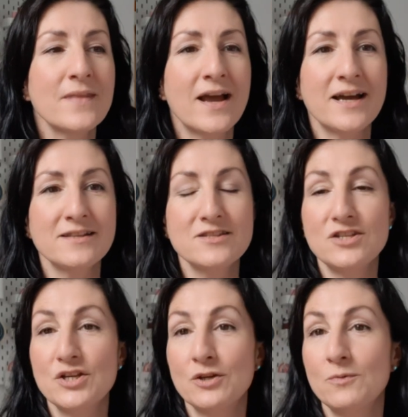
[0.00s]
and you
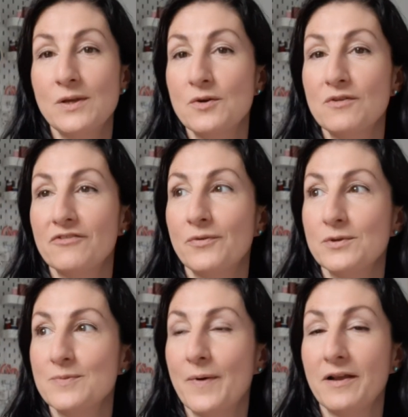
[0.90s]
know, we couldn't afford
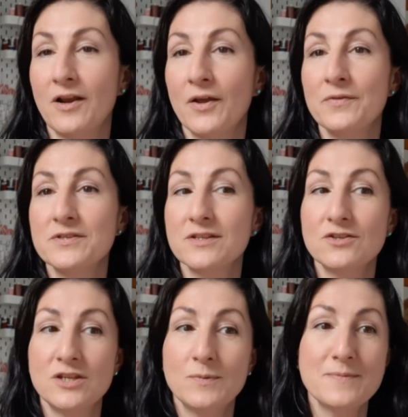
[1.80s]
to buy clothes, so
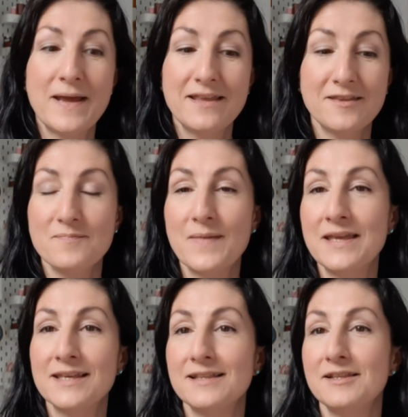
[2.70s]
she would make them.
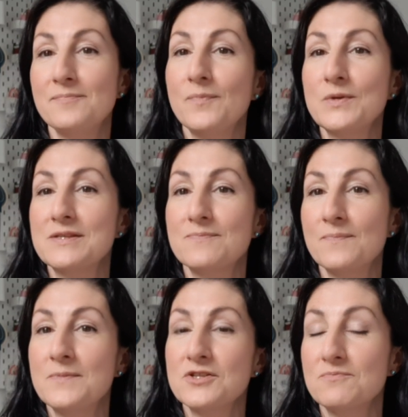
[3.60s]
Making them was
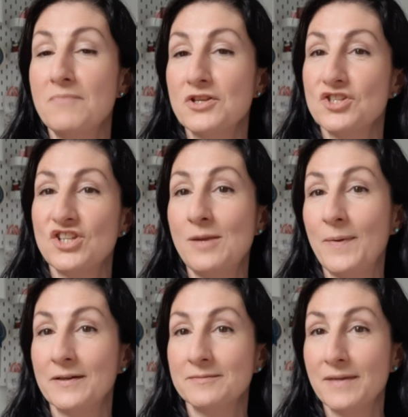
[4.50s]
much
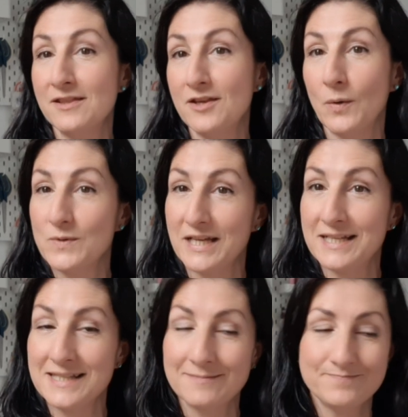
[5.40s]
cheaper in the old
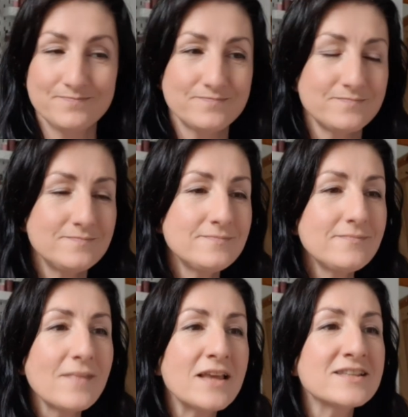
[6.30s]
days.
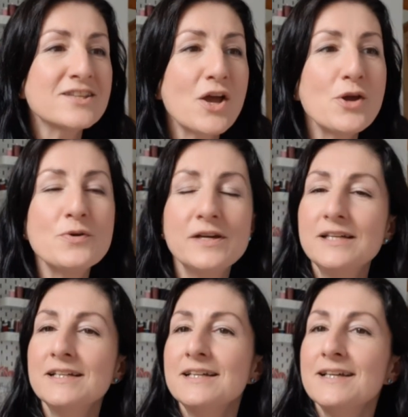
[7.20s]
So
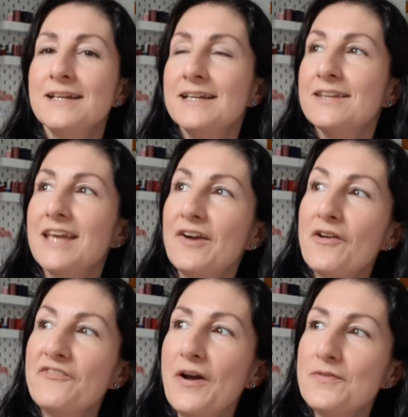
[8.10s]
yeah, I
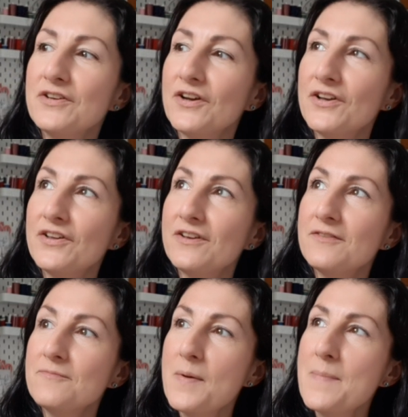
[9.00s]
found that
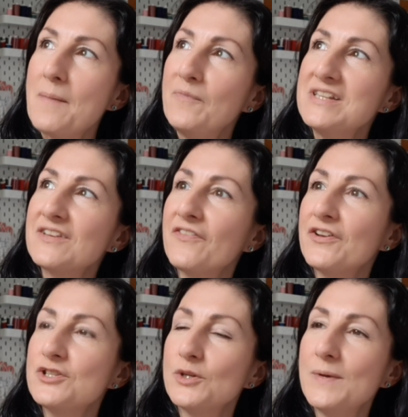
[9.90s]
my memories of
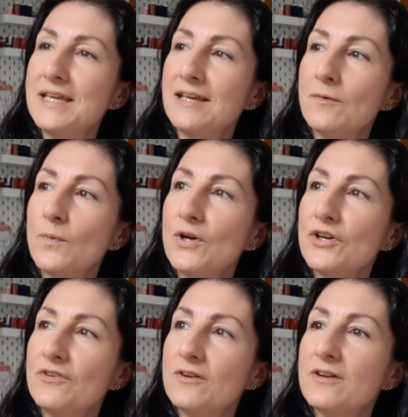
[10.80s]
her doing it
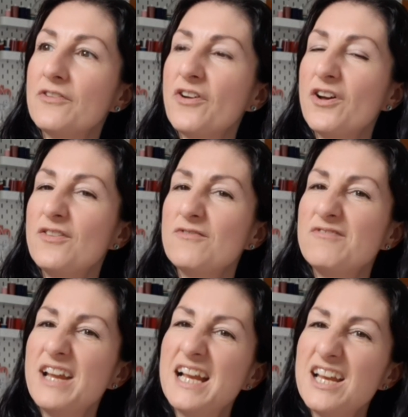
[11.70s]
were of her
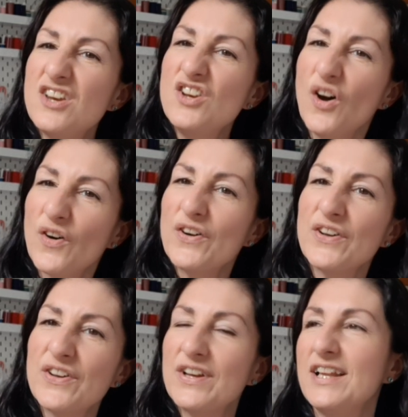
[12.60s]
really not
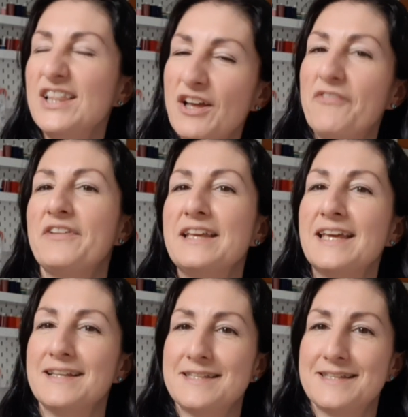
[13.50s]
loving
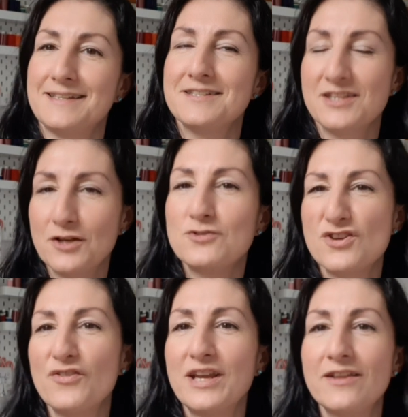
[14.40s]
it to the
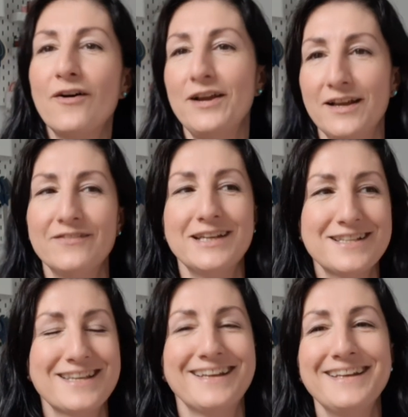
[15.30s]
degree that I love
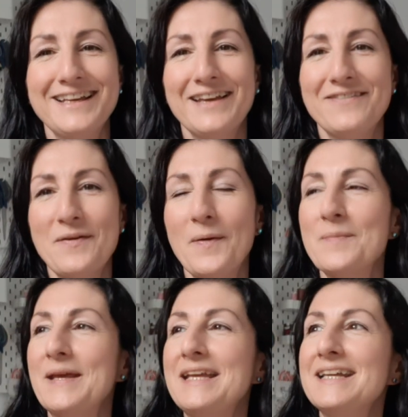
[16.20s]
it, if you know what I
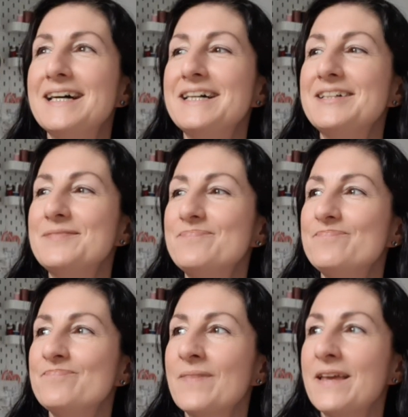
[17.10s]
mean.
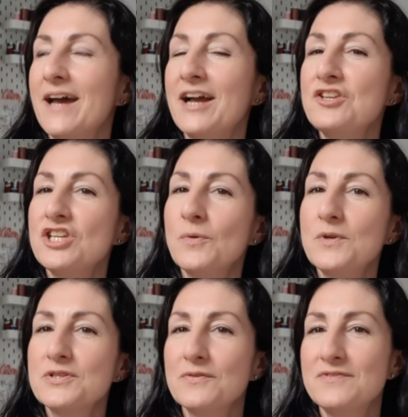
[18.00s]
And she
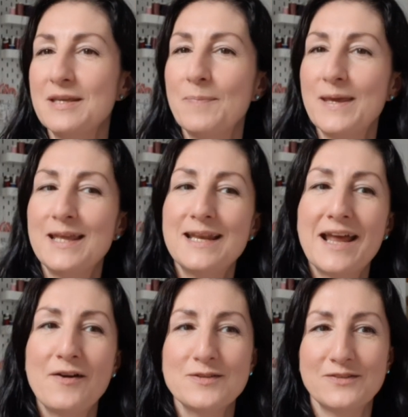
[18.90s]
would sort of dip in and
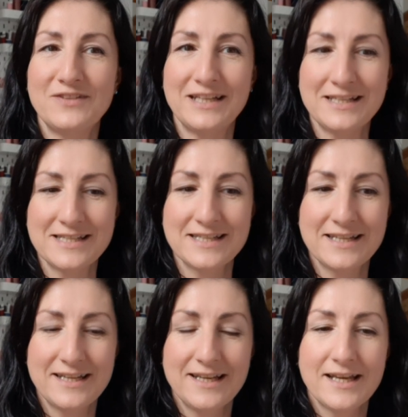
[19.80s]
out of it.
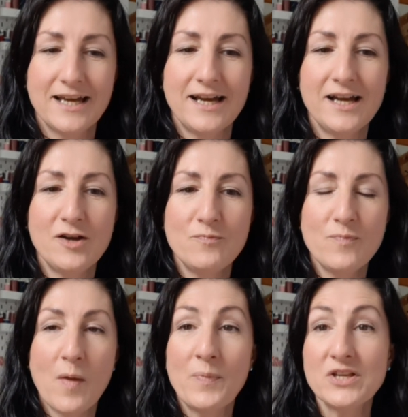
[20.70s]

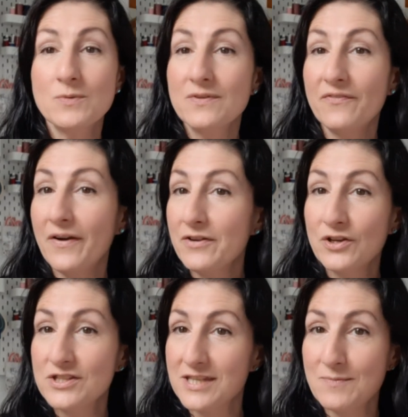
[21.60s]
But she was a very
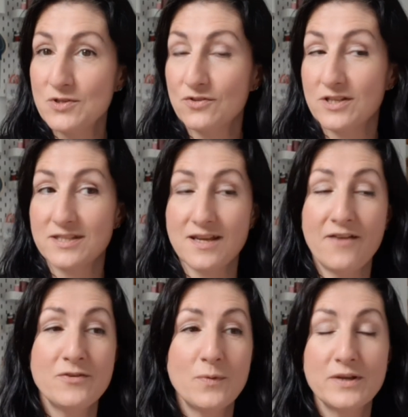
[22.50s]
good seamstress.
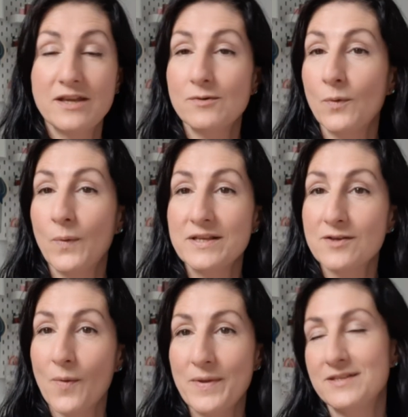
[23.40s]
Everybody always
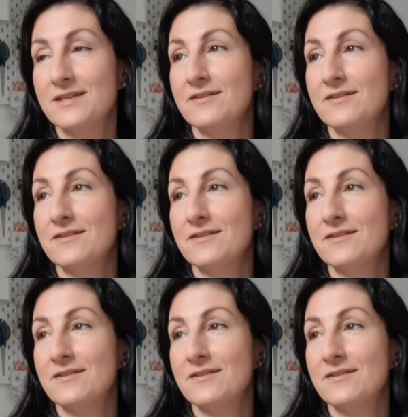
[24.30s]
commented